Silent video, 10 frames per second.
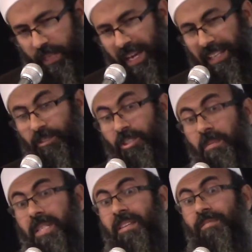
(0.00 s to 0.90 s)
and to
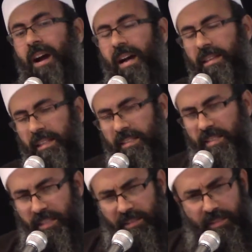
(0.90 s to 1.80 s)
specify these
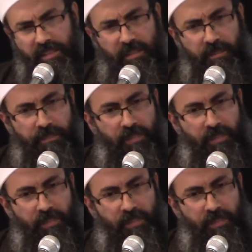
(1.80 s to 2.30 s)
sins.